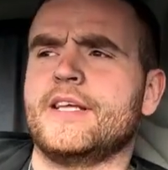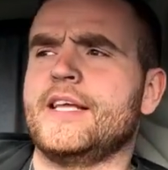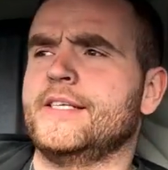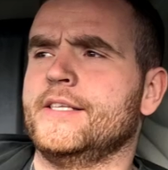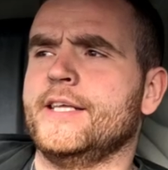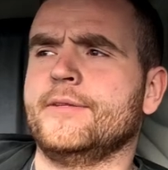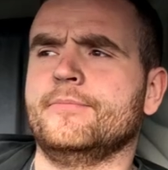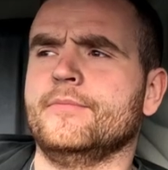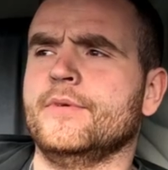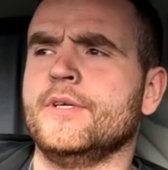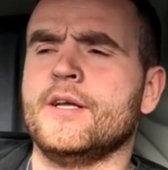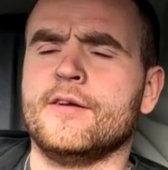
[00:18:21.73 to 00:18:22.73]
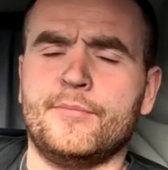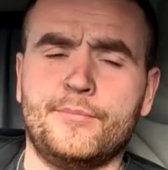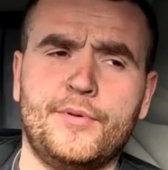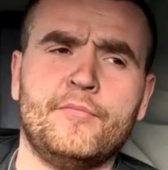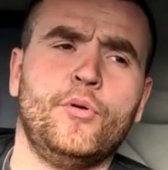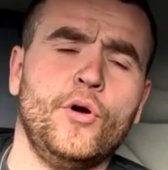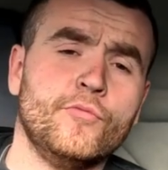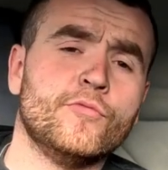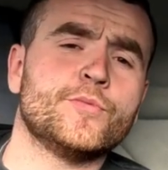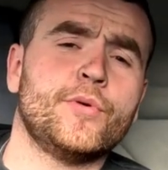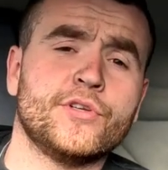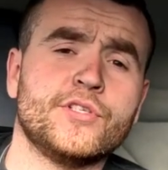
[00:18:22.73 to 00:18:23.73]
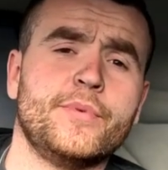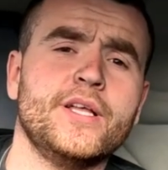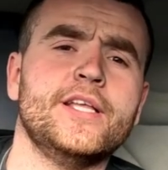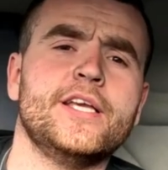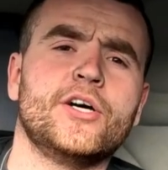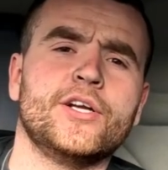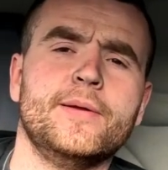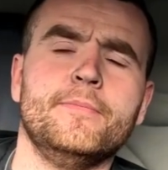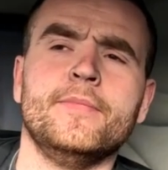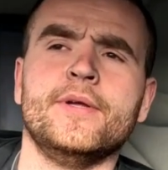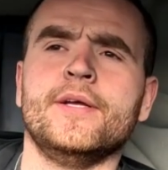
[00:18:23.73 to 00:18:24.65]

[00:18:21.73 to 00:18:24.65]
He's been putting responsibility on him,